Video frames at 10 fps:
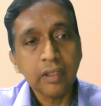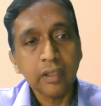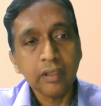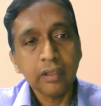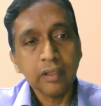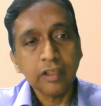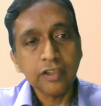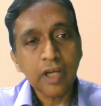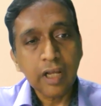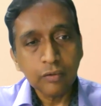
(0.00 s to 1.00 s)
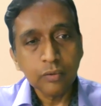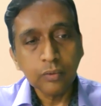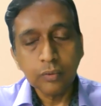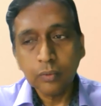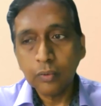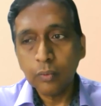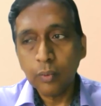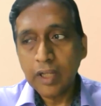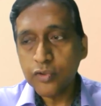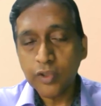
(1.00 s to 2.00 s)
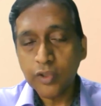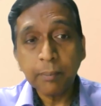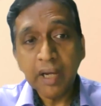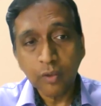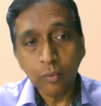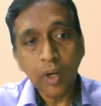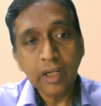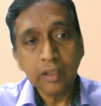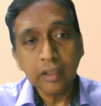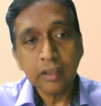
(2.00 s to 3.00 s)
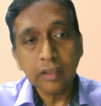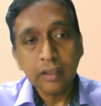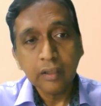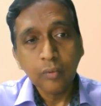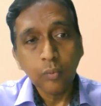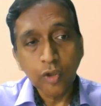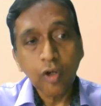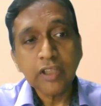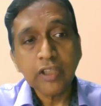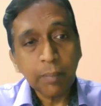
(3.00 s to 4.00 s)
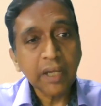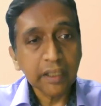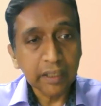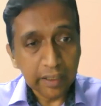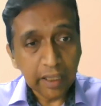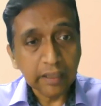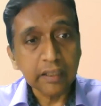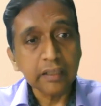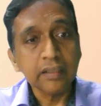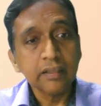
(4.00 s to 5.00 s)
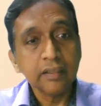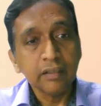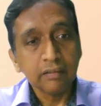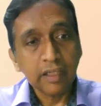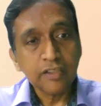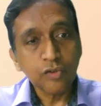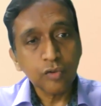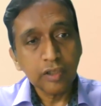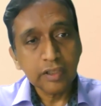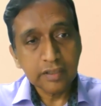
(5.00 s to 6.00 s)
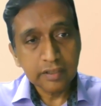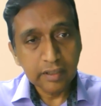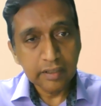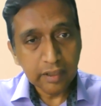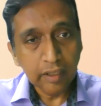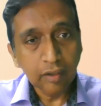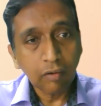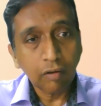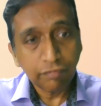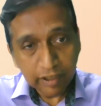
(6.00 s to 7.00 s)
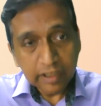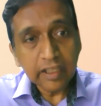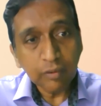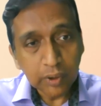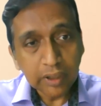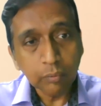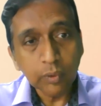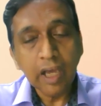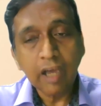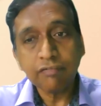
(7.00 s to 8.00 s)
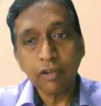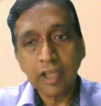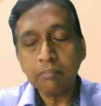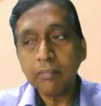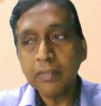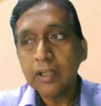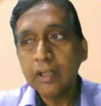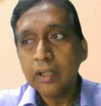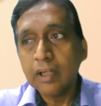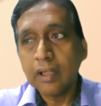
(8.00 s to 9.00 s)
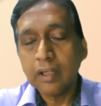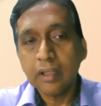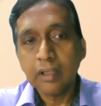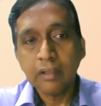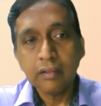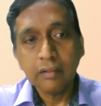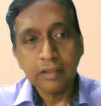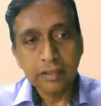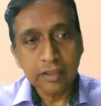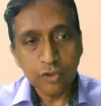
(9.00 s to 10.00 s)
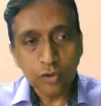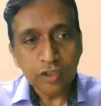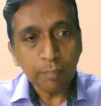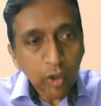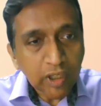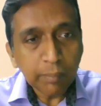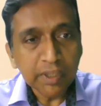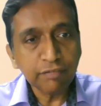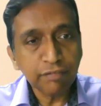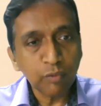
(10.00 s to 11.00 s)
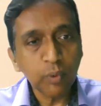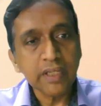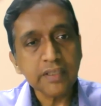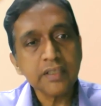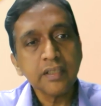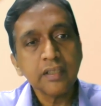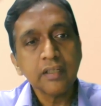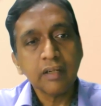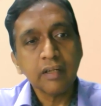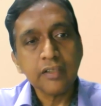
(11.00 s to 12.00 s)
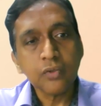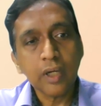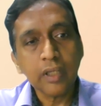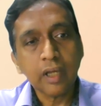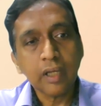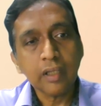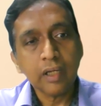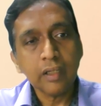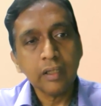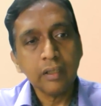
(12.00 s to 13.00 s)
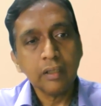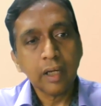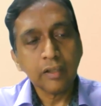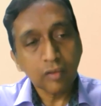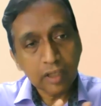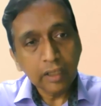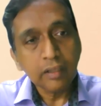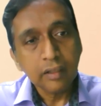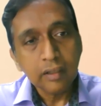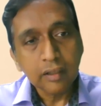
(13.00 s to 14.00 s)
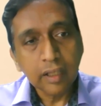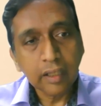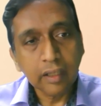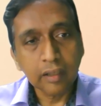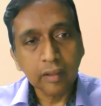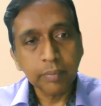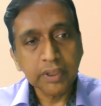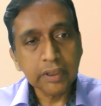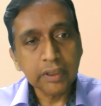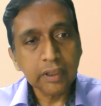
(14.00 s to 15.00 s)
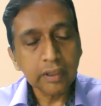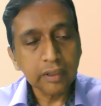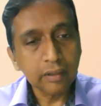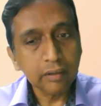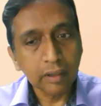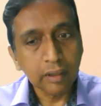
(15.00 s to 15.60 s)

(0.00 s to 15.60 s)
a child who wants to take part in one would not take part in another, right? So it's an offering that we have for them. It's to support them in different ways, right? So I thought that particular